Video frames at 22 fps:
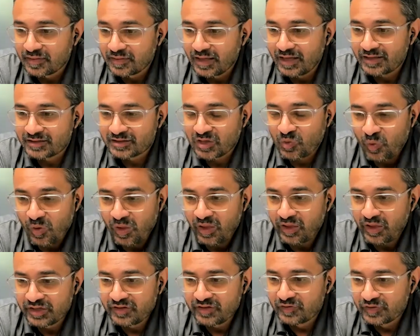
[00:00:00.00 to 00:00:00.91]
it's the
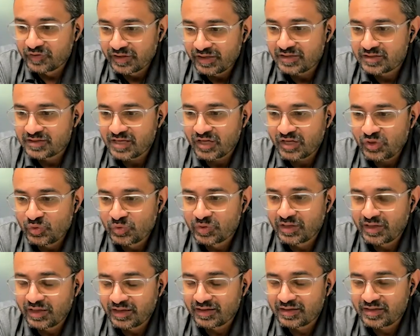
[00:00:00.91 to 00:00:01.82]
quality of leads that you
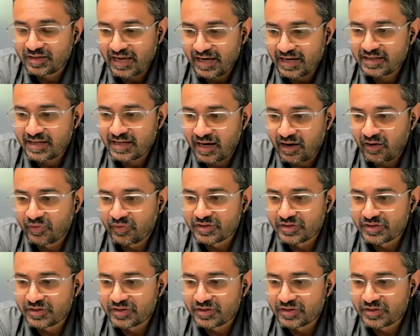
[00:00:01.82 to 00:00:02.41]
can take down